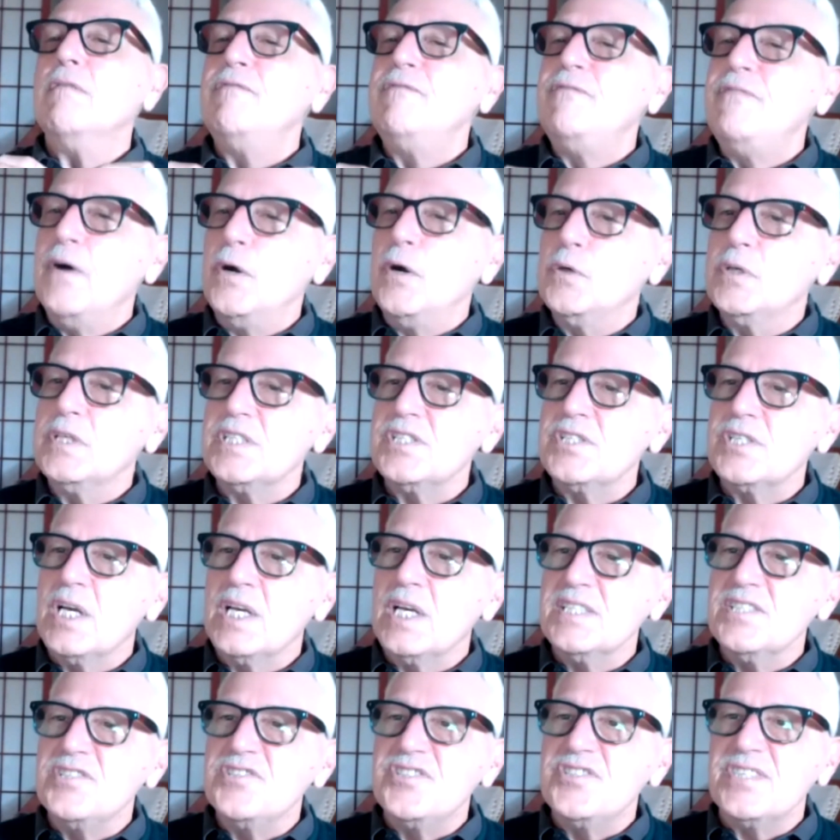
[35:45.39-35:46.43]
focus
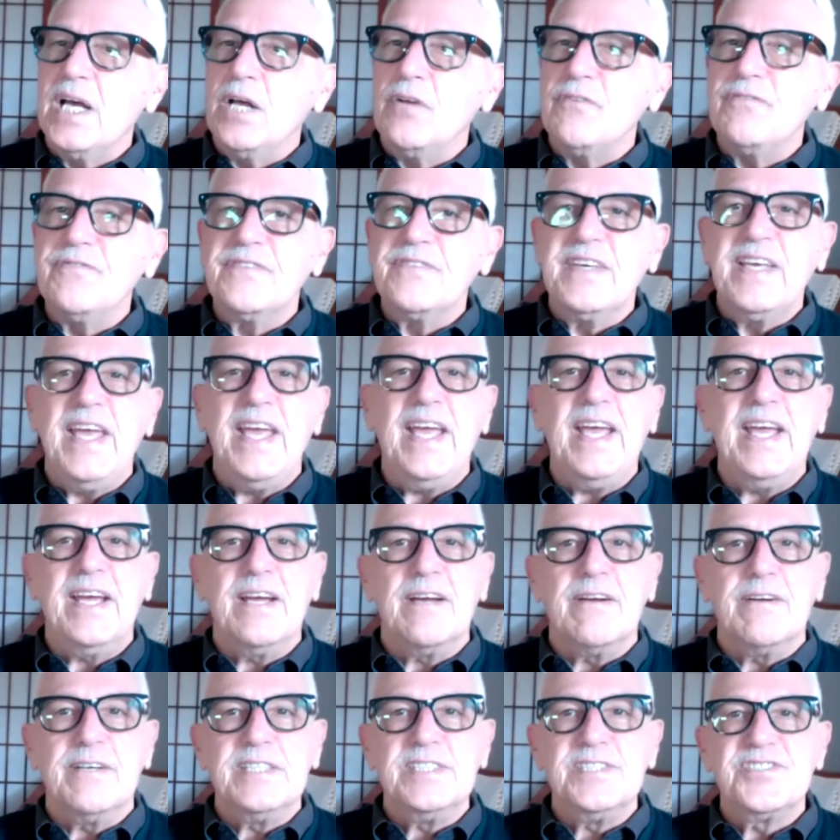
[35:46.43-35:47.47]
on
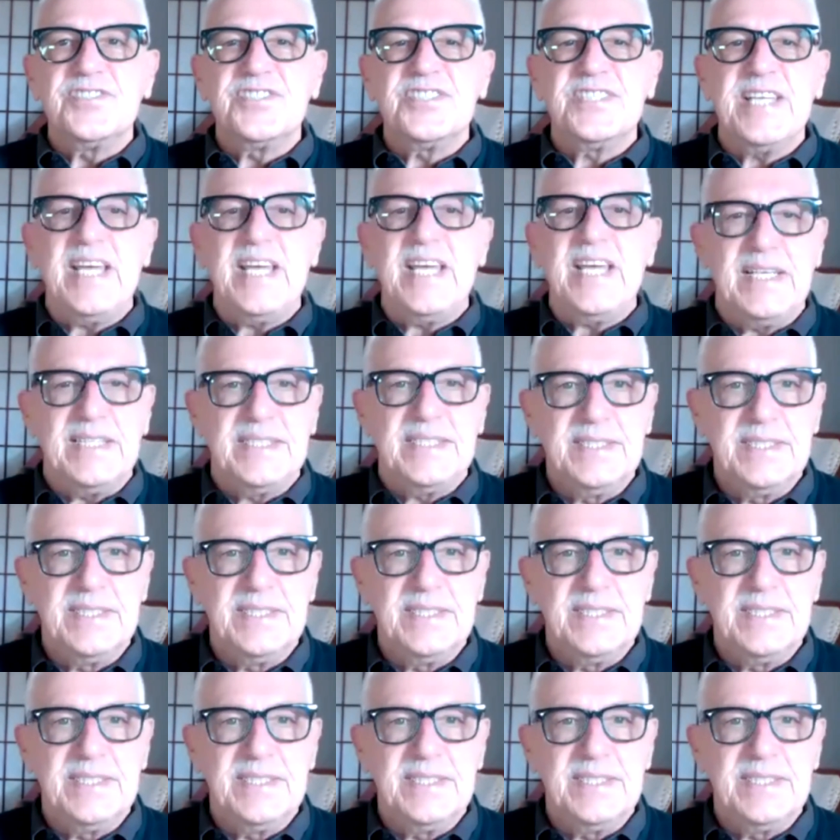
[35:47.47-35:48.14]
self-care instead.